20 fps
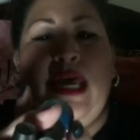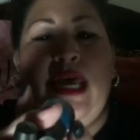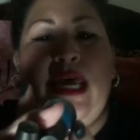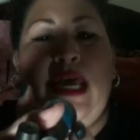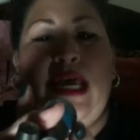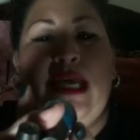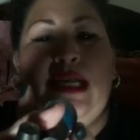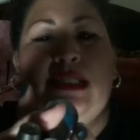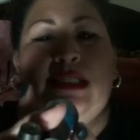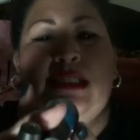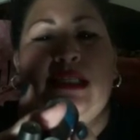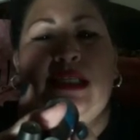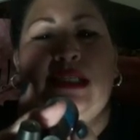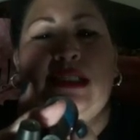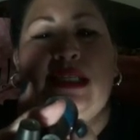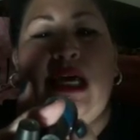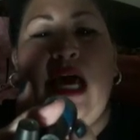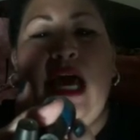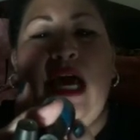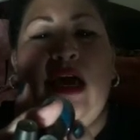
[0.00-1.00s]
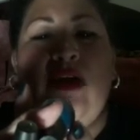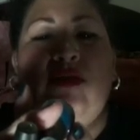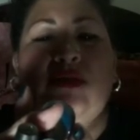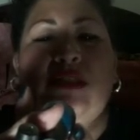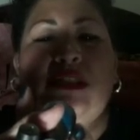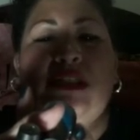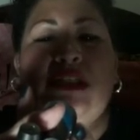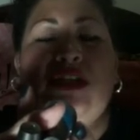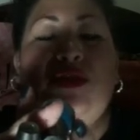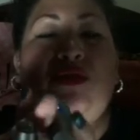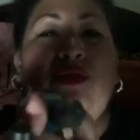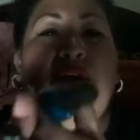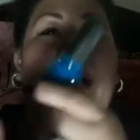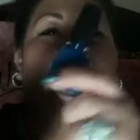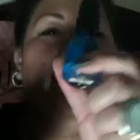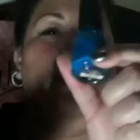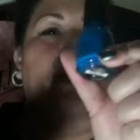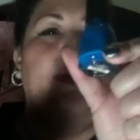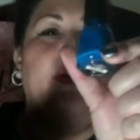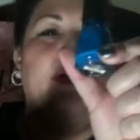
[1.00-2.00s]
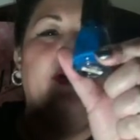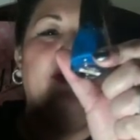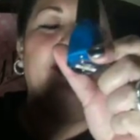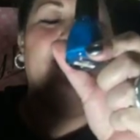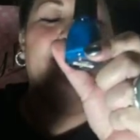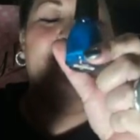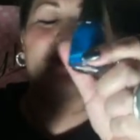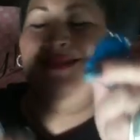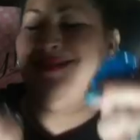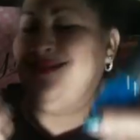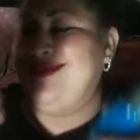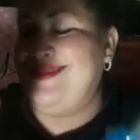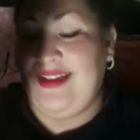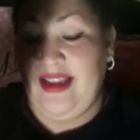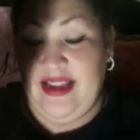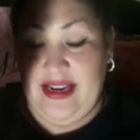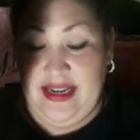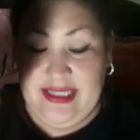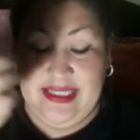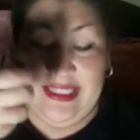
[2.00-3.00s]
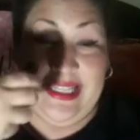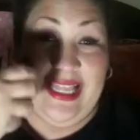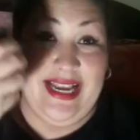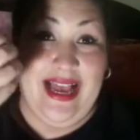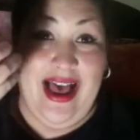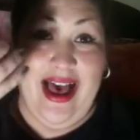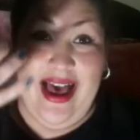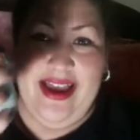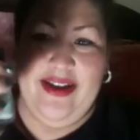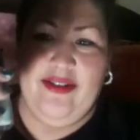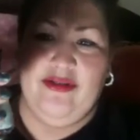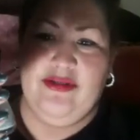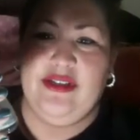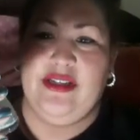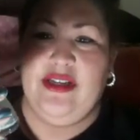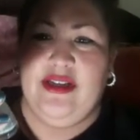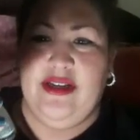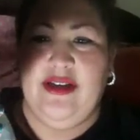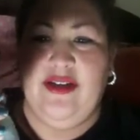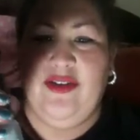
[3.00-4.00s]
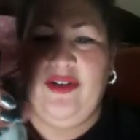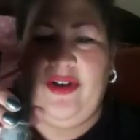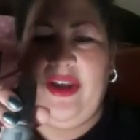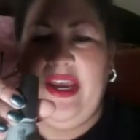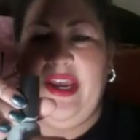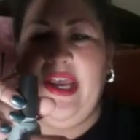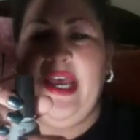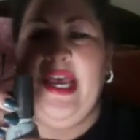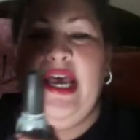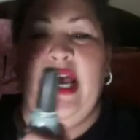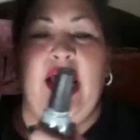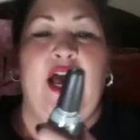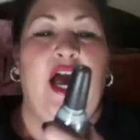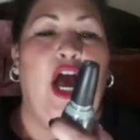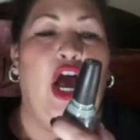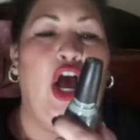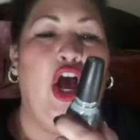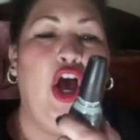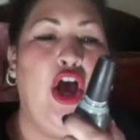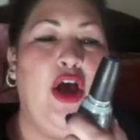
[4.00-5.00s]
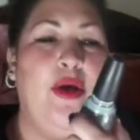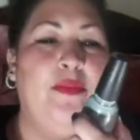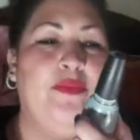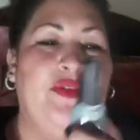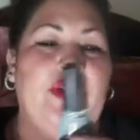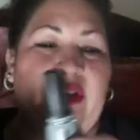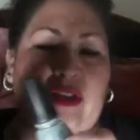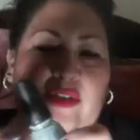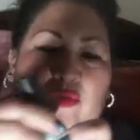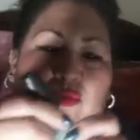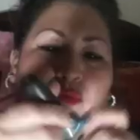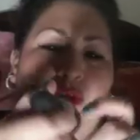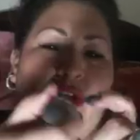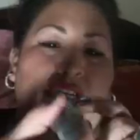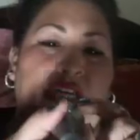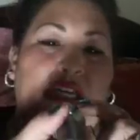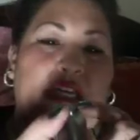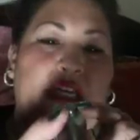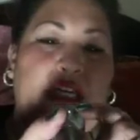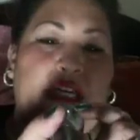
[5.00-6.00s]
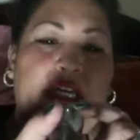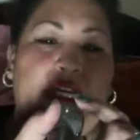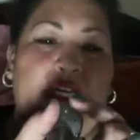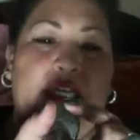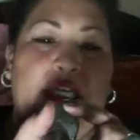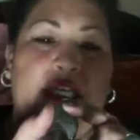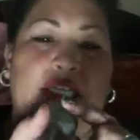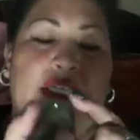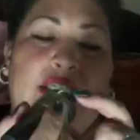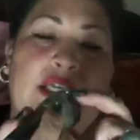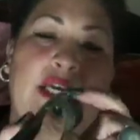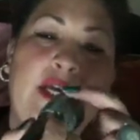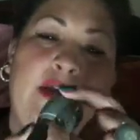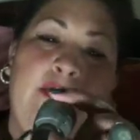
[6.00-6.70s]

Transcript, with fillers: It says, I'll see you later. And it's like I'll's. Okay. This one is...